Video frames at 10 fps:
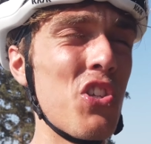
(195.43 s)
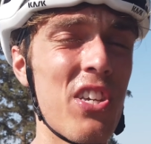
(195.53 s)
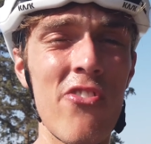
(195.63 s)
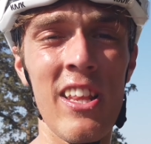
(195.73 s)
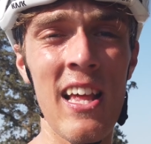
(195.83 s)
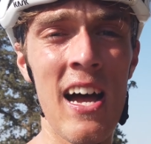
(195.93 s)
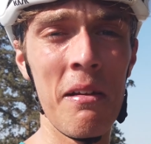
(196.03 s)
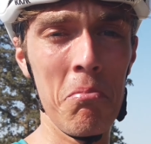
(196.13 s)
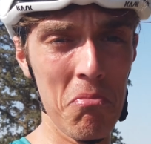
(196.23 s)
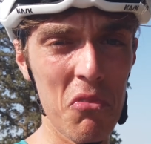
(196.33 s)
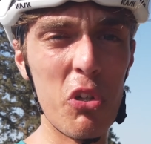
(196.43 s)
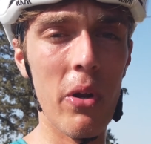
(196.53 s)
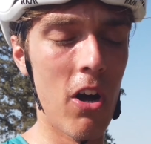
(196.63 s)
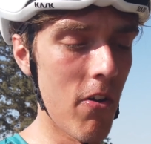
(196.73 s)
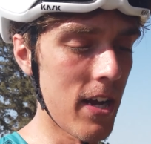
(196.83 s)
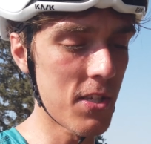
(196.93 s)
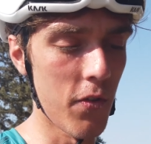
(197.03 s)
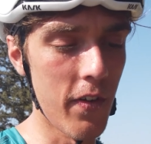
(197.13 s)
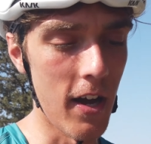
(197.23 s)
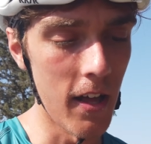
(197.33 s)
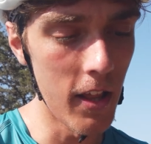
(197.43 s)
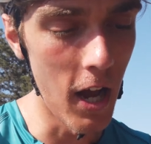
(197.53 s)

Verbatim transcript: considering that, doing all right so far.